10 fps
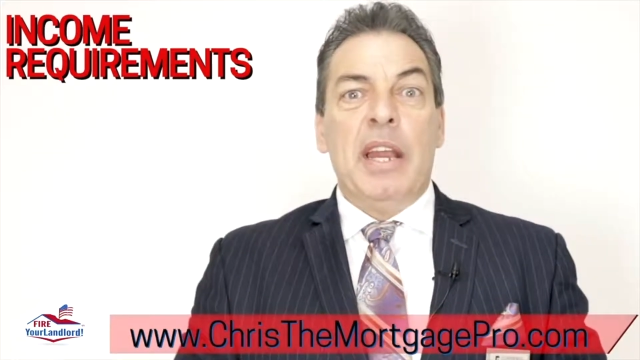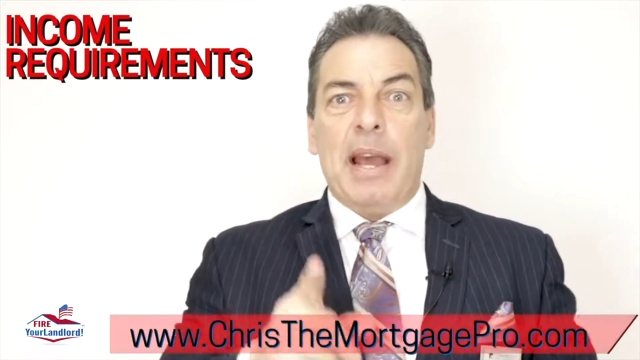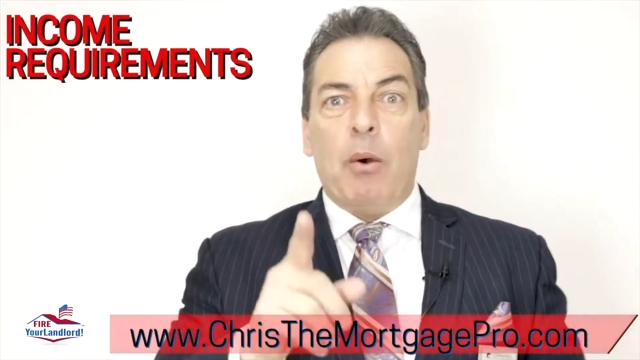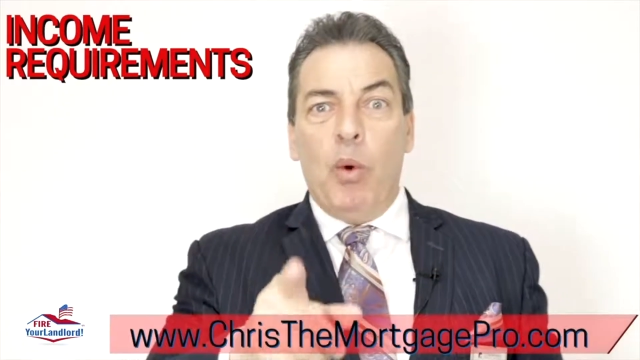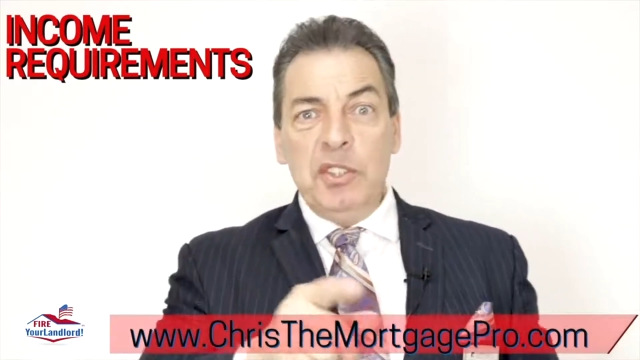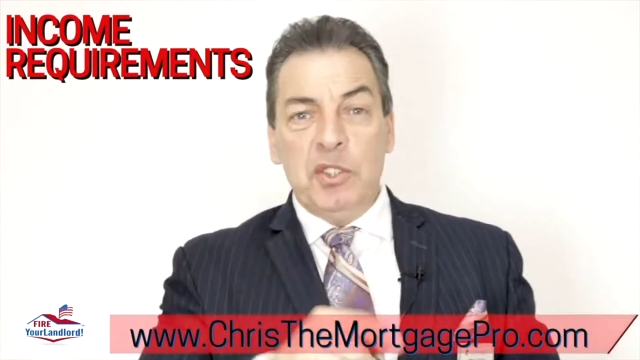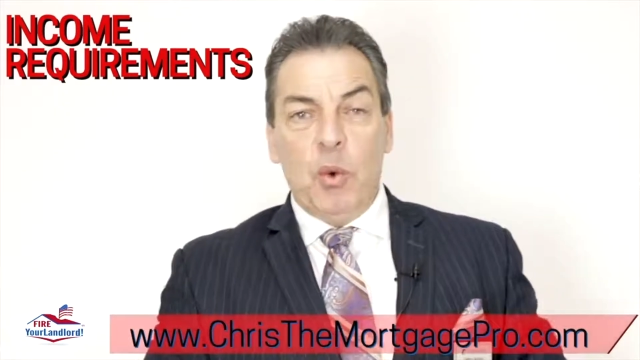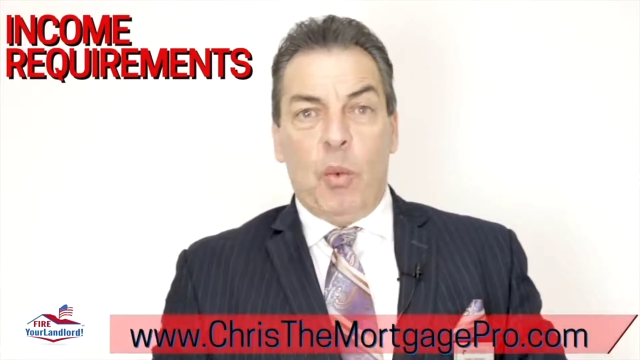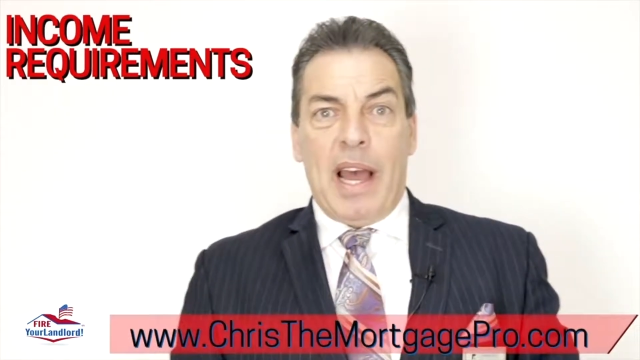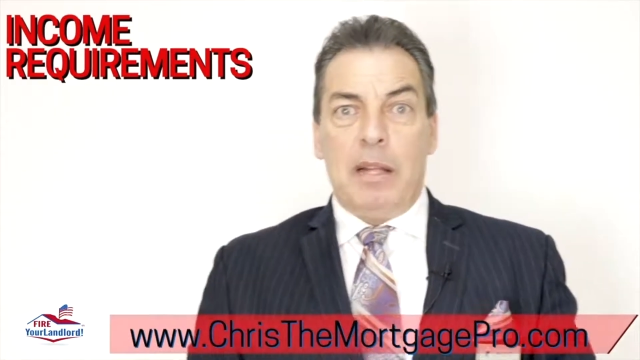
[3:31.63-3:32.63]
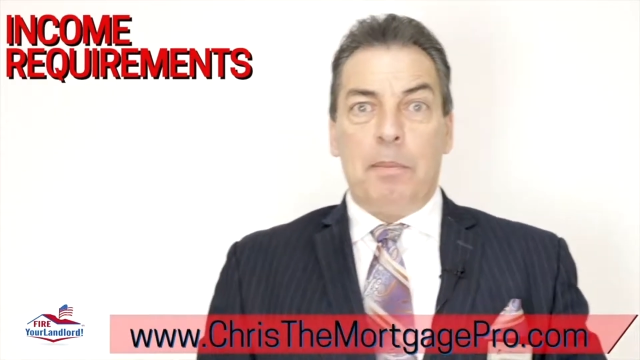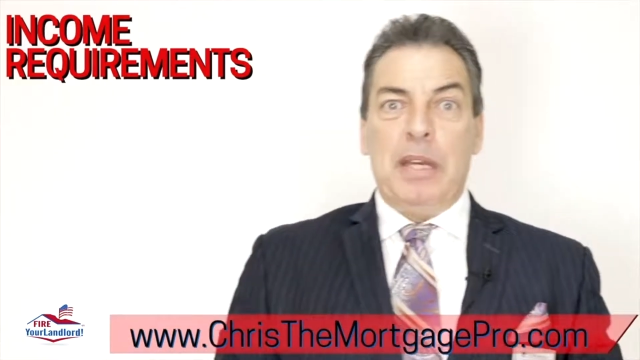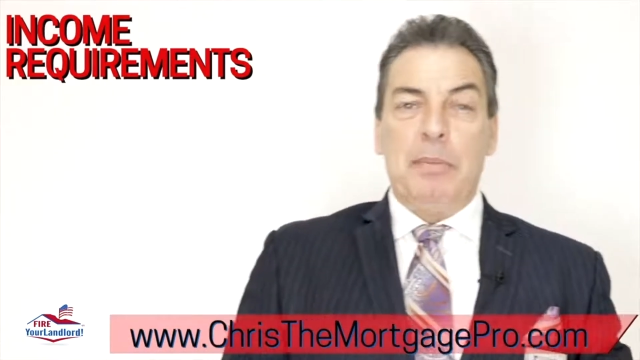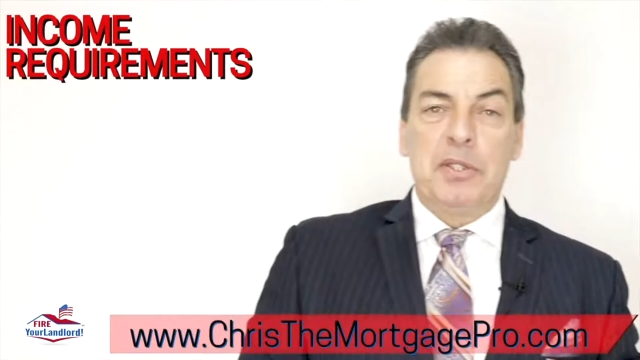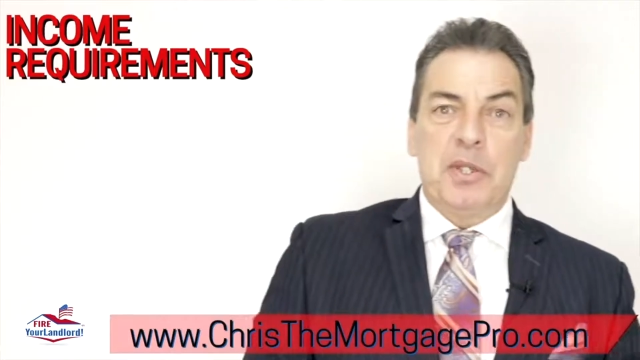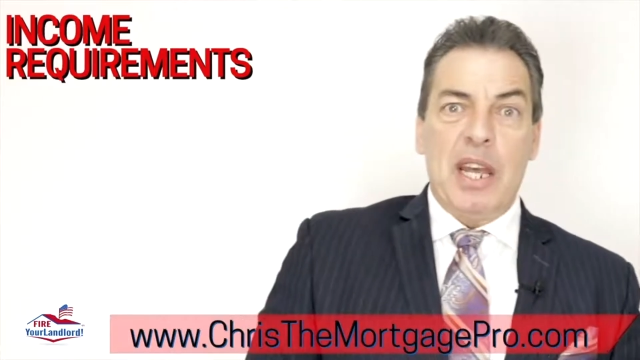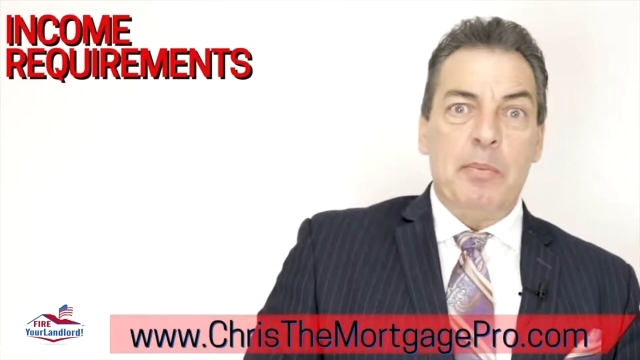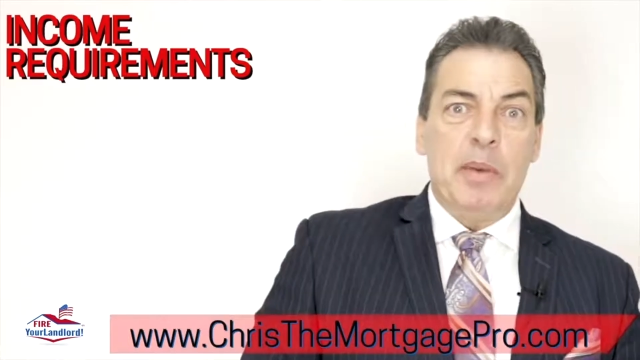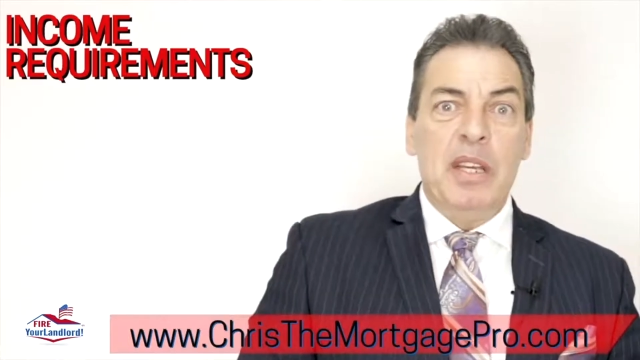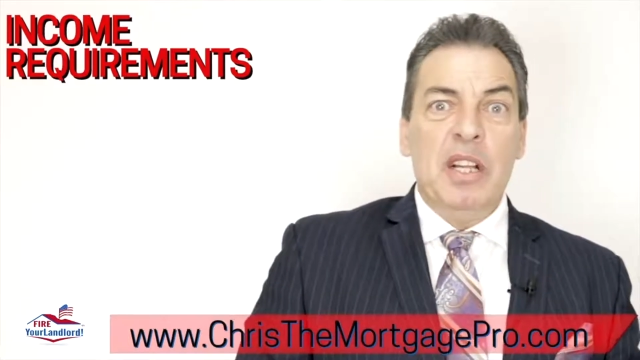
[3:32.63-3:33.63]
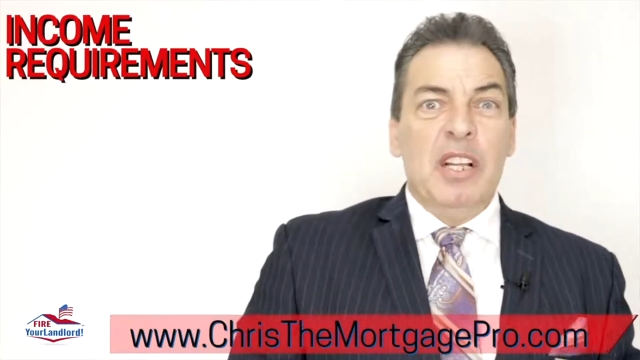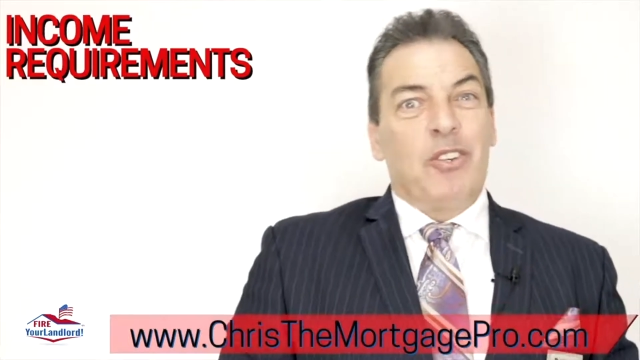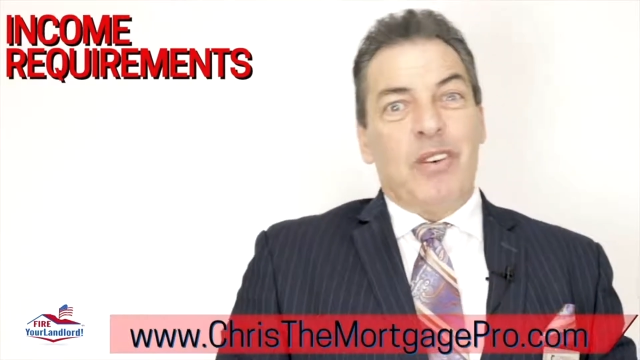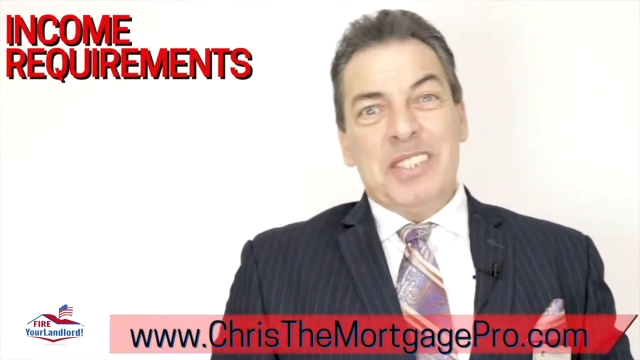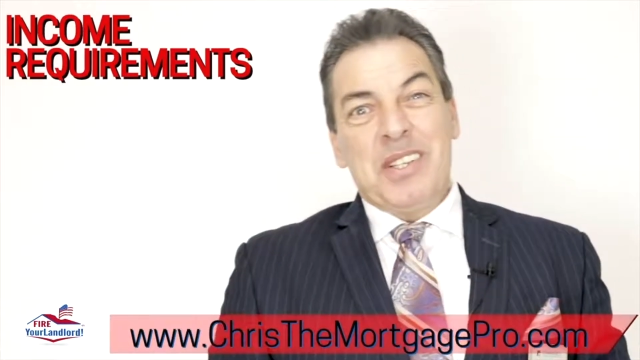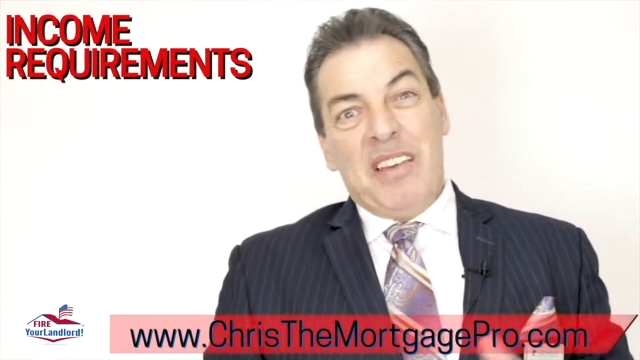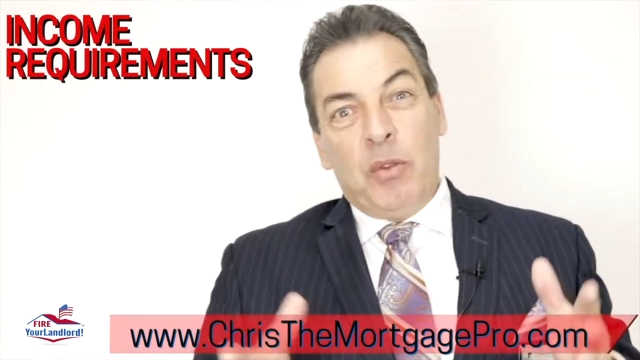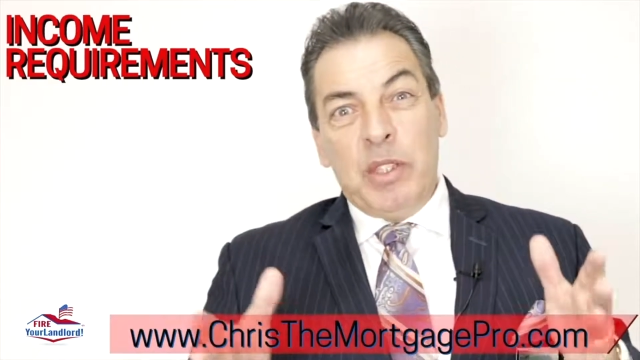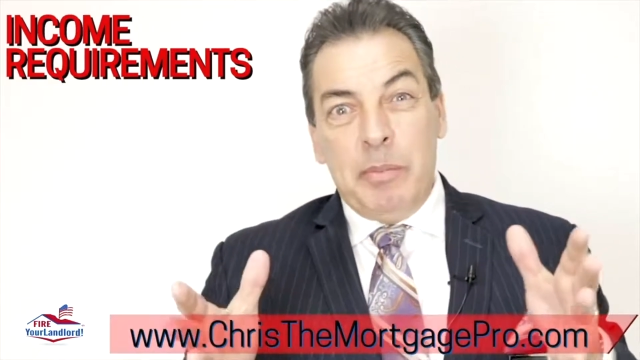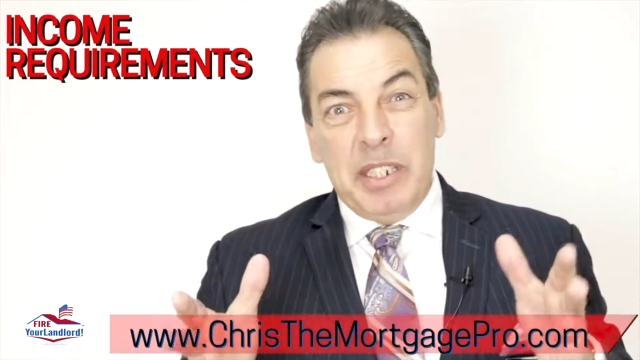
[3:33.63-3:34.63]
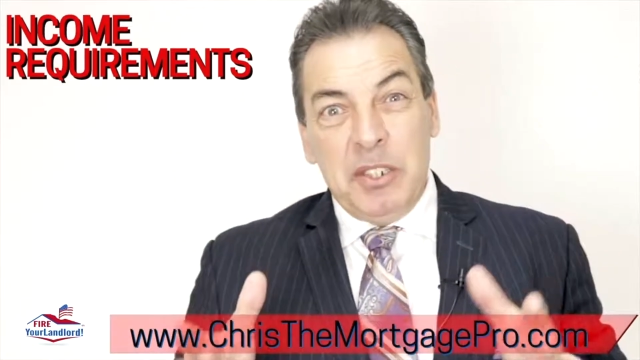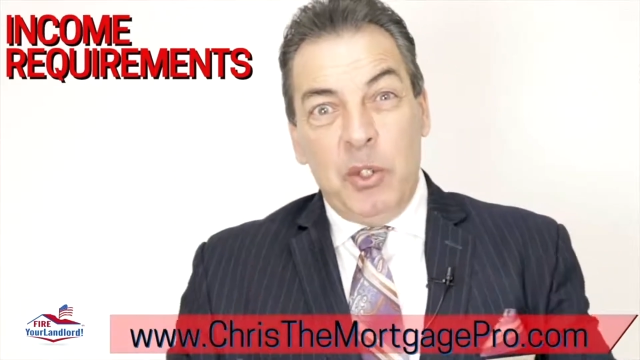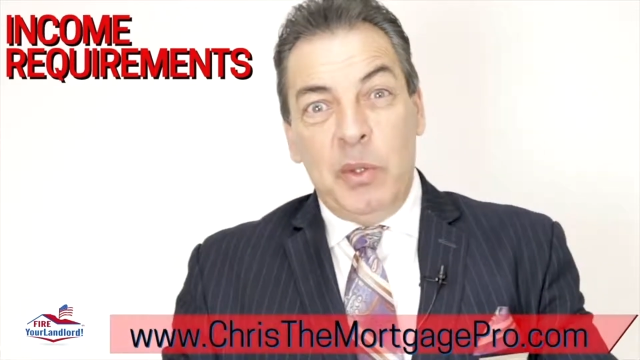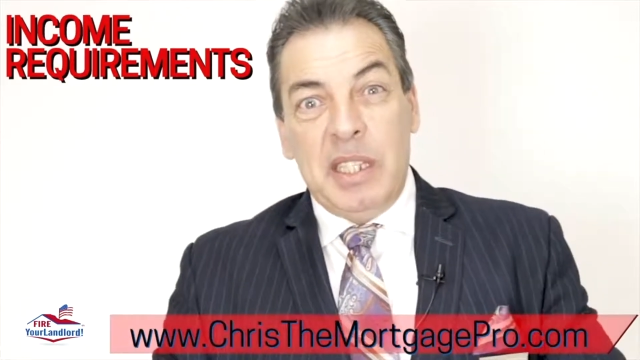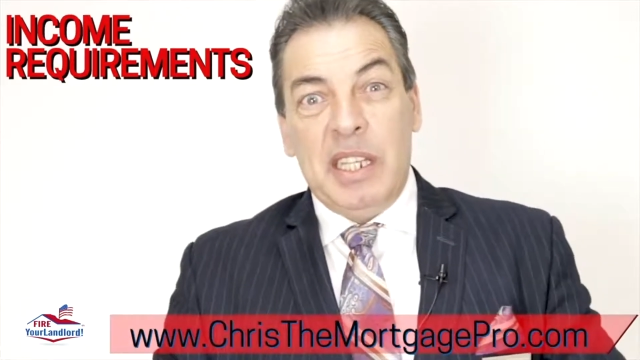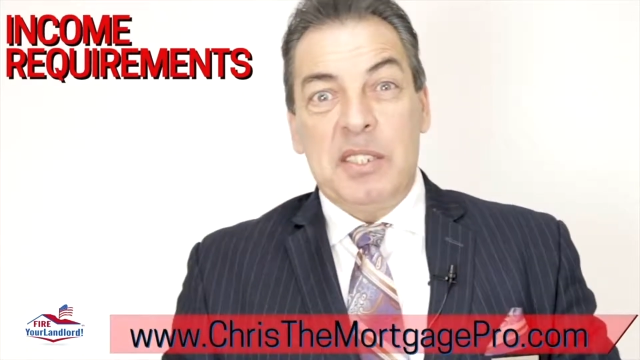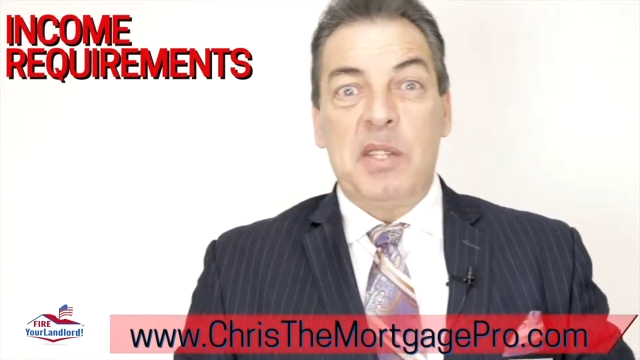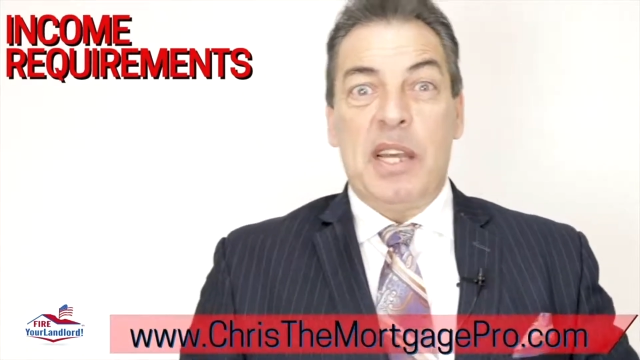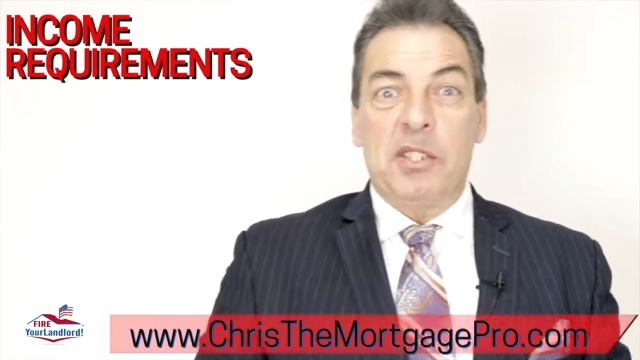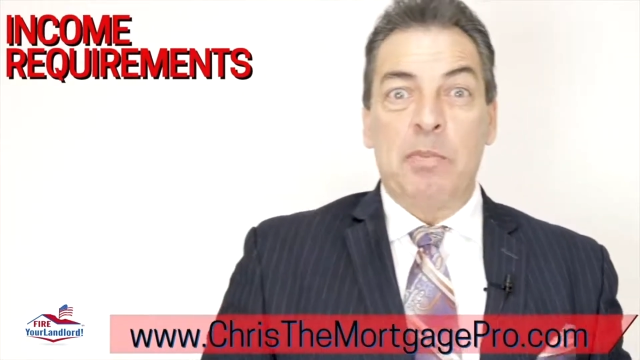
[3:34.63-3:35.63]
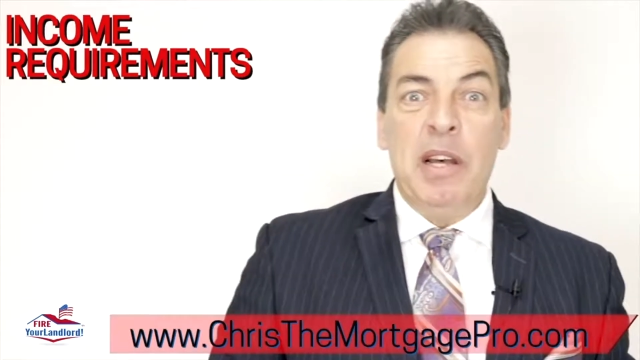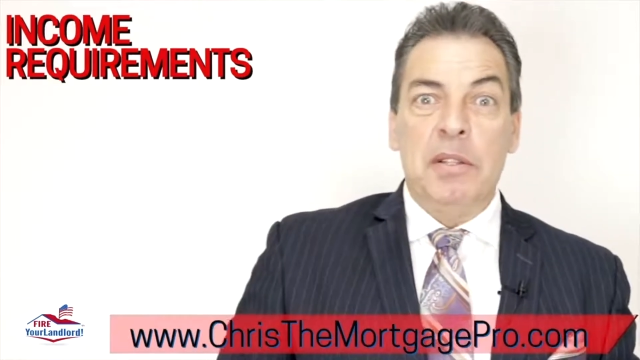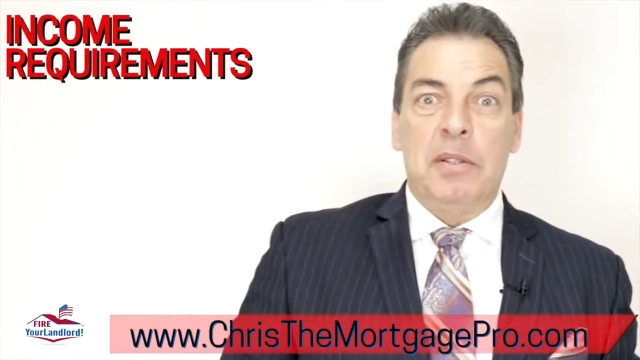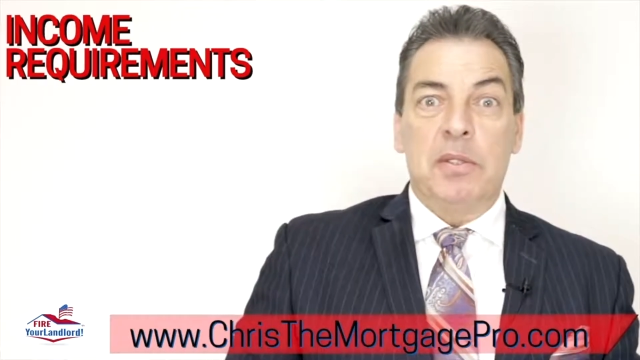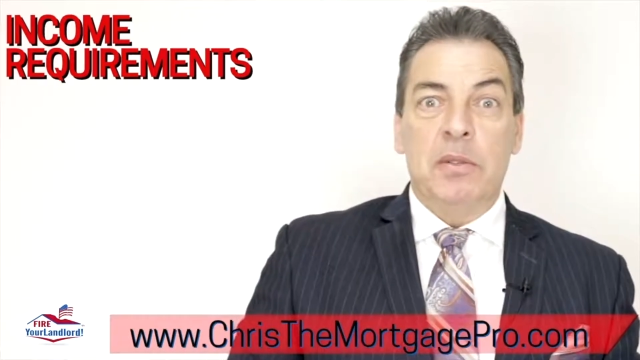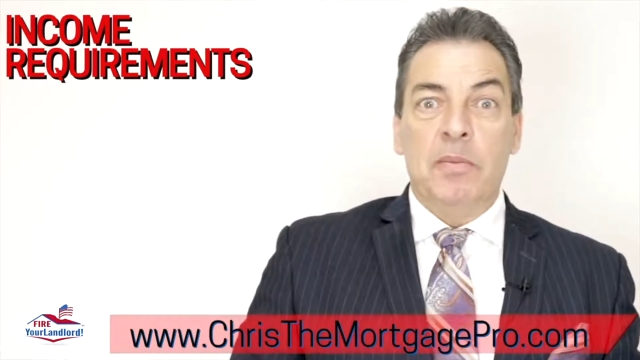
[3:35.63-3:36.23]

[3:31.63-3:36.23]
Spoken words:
Now, once in a while, people say to me, Chris, I've only been doing this 6 months.